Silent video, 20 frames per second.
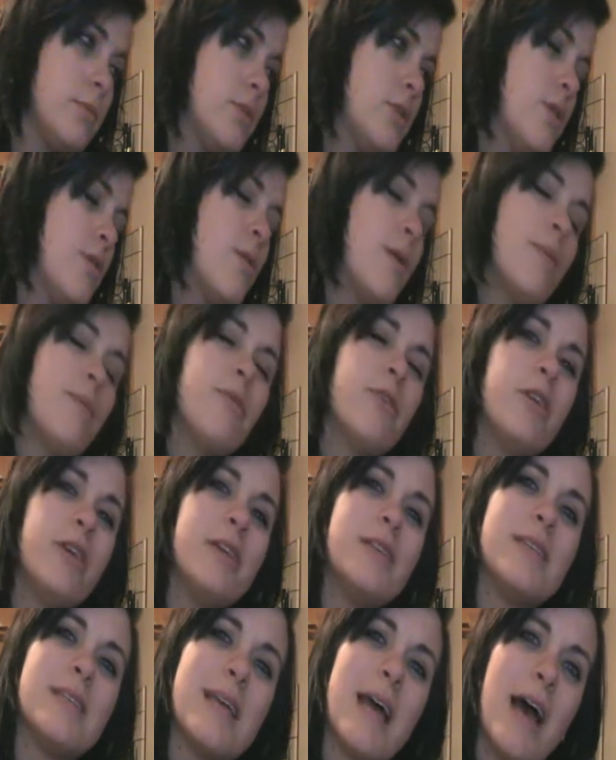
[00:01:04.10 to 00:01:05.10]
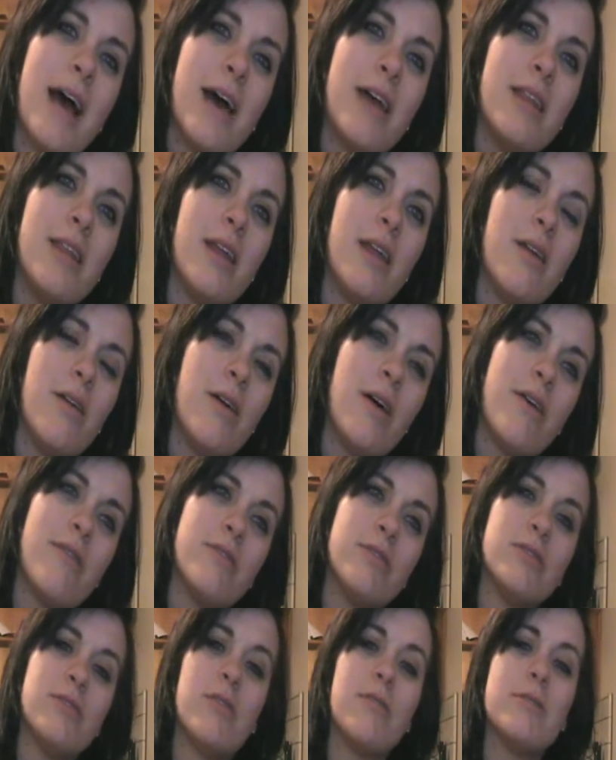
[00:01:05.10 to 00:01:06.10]
So I'm really sad that I don't have
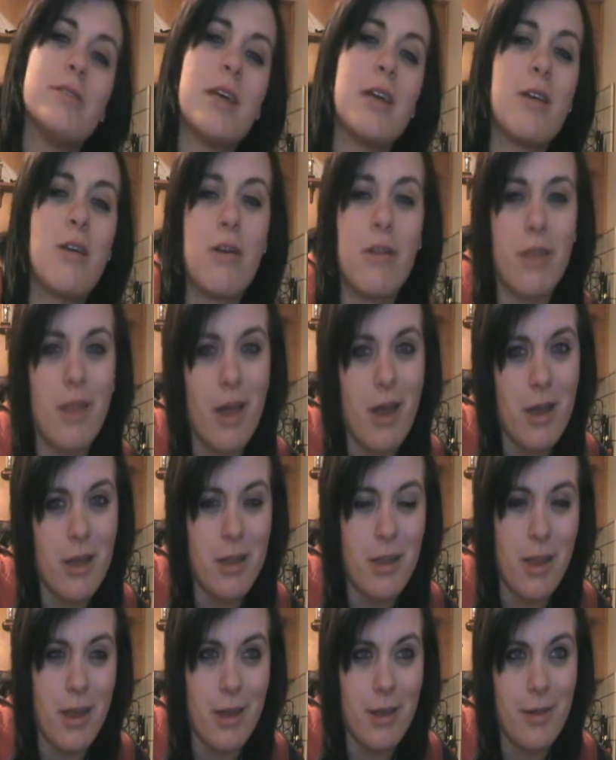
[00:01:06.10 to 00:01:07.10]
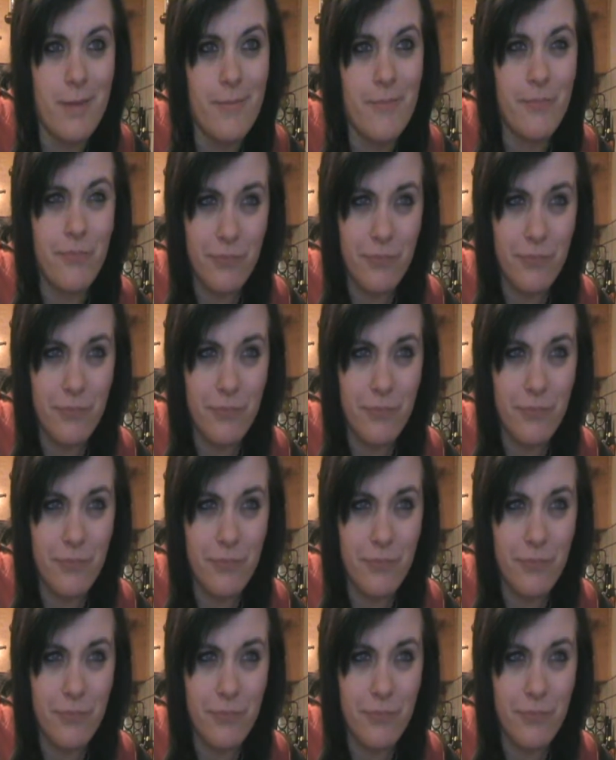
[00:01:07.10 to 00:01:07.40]
one. So I was like online like,